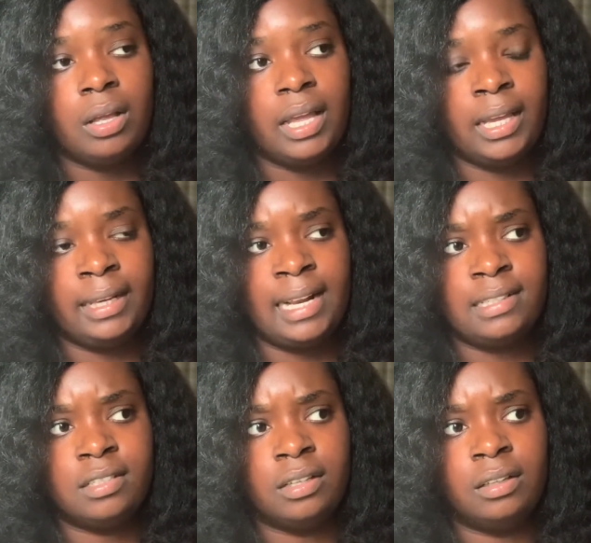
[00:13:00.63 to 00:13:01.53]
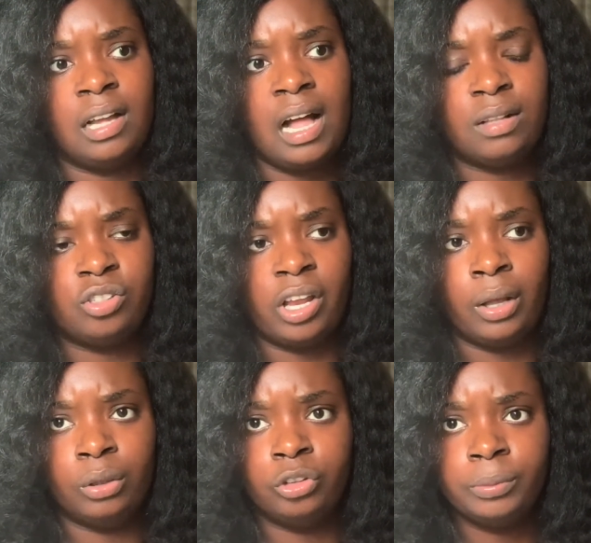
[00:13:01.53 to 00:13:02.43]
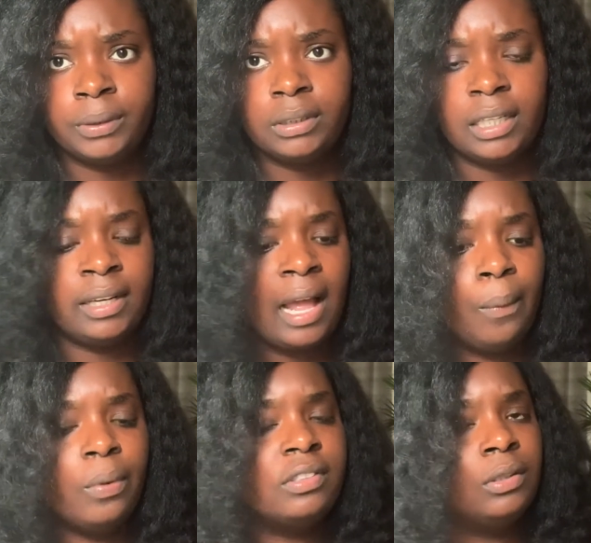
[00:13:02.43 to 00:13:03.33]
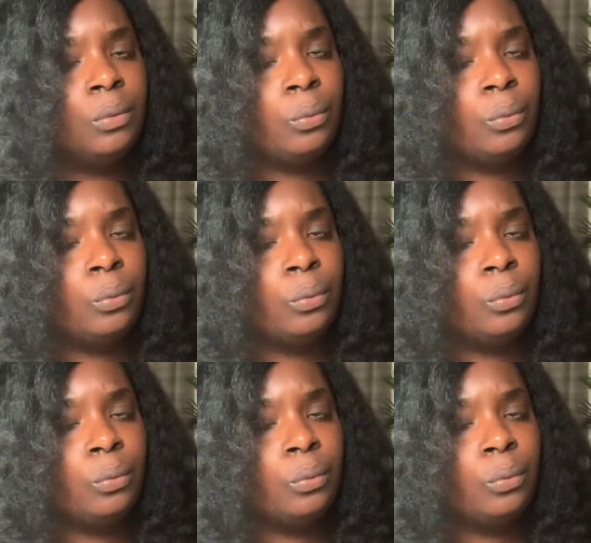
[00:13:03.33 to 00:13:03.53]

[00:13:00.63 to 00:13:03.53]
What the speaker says: and I took college algebra, and that wasn't